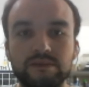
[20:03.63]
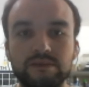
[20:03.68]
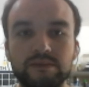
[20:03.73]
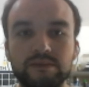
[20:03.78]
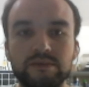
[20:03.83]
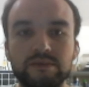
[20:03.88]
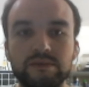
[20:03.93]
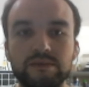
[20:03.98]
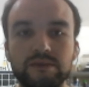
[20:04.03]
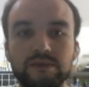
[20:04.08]

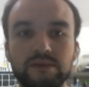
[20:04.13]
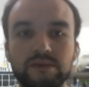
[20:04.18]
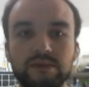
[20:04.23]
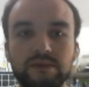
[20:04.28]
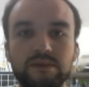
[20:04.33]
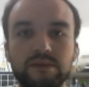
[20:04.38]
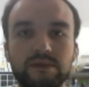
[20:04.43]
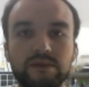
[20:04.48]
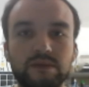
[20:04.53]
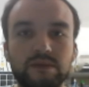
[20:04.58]

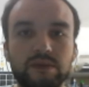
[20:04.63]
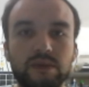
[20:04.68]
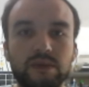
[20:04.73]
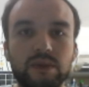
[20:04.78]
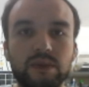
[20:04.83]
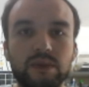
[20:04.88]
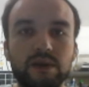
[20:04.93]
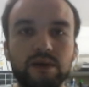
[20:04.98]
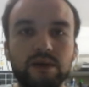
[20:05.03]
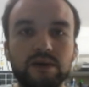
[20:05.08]

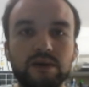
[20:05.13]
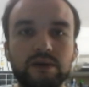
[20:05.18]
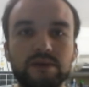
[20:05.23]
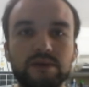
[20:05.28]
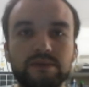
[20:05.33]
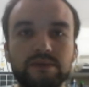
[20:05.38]
Nobody speaks.